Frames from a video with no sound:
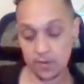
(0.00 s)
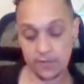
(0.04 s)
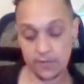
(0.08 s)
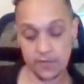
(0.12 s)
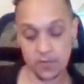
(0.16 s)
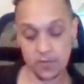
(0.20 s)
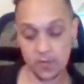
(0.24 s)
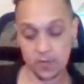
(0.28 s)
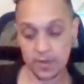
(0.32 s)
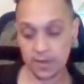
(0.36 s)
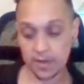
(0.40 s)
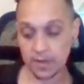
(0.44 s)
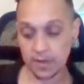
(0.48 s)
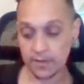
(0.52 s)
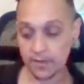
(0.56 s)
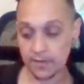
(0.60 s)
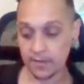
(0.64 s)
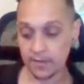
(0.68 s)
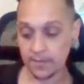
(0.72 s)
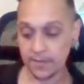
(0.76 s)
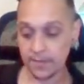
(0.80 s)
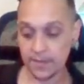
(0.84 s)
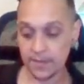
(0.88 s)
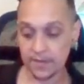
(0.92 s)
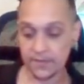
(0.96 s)
over well,
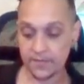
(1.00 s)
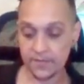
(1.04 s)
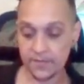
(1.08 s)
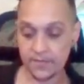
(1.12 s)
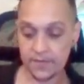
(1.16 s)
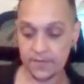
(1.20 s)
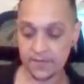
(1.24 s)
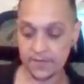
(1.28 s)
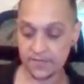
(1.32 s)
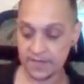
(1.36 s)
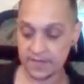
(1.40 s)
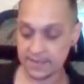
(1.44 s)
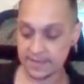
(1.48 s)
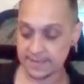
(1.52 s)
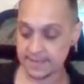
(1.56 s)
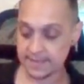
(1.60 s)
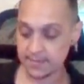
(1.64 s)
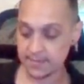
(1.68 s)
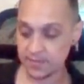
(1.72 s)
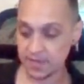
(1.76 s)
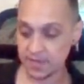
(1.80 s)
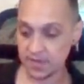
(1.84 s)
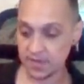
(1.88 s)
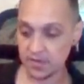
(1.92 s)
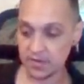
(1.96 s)
if that's
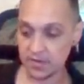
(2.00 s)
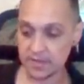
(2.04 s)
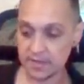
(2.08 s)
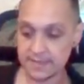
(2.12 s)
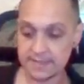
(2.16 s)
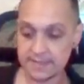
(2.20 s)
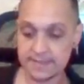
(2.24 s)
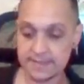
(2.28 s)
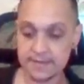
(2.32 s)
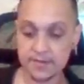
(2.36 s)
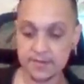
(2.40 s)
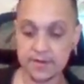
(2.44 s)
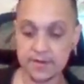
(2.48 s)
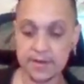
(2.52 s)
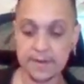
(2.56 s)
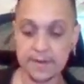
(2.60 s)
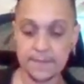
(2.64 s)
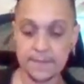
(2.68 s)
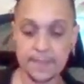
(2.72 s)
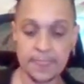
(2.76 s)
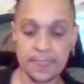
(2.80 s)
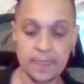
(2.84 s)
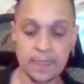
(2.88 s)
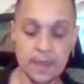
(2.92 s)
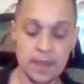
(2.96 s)
something you're considering.
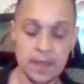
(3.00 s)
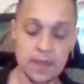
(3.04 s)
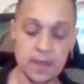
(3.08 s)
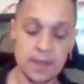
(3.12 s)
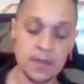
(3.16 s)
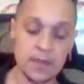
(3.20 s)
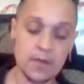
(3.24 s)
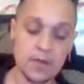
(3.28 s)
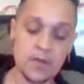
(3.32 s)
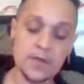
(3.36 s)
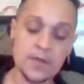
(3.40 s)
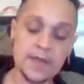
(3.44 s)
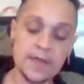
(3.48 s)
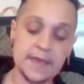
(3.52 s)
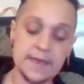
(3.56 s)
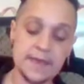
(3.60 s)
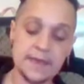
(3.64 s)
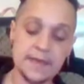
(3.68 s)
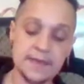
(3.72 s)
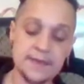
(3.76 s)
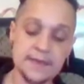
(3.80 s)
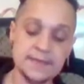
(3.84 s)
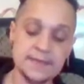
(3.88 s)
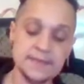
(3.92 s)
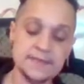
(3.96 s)
Okay,
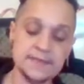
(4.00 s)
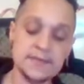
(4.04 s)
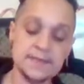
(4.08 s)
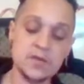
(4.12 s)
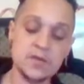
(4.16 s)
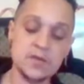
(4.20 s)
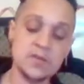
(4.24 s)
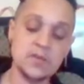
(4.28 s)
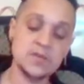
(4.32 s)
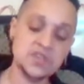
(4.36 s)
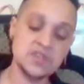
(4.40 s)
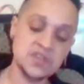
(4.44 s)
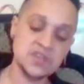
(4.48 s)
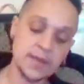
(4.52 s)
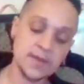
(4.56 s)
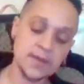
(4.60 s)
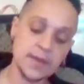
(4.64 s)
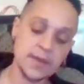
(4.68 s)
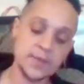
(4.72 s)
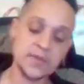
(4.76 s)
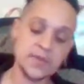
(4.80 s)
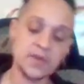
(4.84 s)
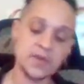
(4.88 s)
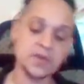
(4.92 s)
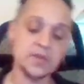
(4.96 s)
so what's showing
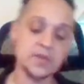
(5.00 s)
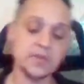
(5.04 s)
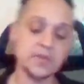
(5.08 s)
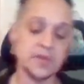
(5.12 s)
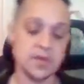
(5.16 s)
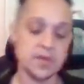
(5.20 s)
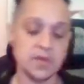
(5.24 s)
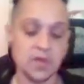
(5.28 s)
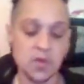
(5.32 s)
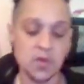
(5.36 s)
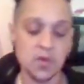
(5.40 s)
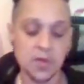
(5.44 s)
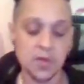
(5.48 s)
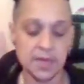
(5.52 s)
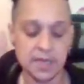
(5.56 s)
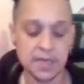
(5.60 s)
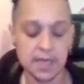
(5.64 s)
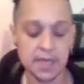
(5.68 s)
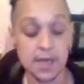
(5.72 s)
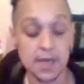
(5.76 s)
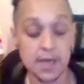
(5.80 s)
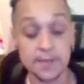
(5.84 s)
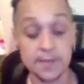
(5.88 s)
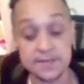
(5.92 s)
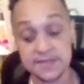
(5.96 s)
up here in the middle? Queen of
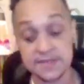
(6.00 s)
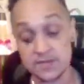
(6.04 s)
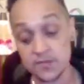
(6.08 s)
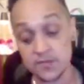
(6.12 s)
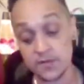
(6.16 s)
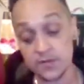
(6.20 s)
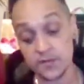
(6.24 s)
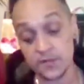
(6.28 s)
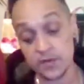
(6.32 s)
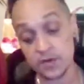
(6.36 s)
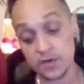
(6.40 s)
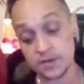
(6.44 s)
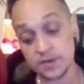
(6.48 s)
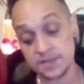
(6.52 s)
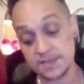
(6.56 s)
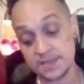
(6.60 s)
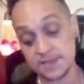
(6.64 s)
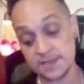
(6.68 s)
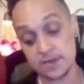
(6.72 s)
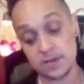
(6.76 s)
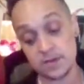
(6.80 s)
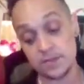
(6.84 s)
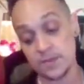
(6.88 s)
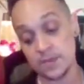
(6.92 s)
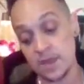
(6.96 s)
Cups in reverse.
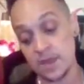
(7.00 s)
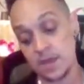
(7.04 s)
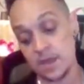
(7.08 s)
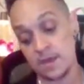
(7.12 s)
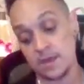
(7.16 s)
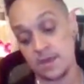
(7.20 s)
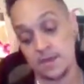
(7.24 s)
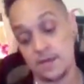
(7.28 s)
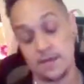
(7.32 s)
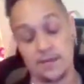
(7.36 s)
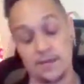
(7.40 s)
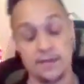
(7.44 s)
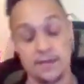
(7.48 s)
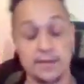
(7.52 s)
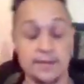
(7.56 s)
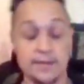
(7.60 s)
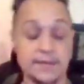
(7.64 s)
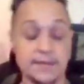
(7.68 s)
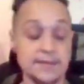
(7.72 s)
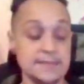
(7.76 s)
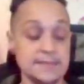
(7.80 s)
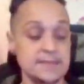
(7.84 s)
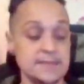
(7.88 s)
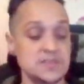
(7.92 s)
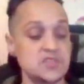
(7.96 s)
So,
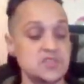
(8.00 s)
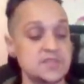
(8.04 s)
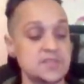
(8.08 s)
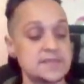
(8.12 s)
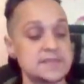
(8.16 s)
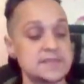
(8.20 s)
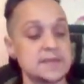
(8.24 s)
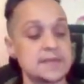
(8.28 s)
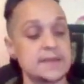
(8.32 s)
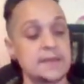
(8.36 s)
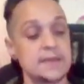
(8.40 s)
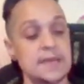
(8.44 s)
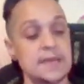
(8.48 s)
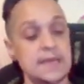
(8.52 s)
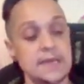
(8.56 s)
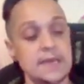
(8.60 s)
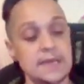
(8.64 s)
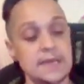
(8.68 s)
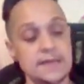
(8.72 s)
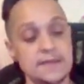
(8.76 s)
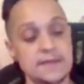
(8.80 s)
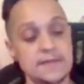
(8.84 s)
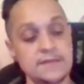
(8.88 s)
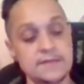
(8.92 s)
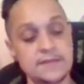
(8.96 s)
that's interesting.
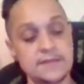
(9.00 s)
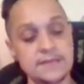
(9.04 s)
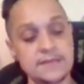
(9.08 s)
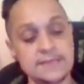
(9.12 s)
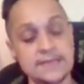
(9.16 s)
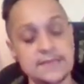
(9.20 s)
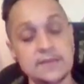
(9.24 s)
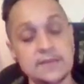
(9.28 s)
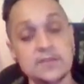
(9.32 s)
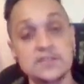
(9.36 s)
This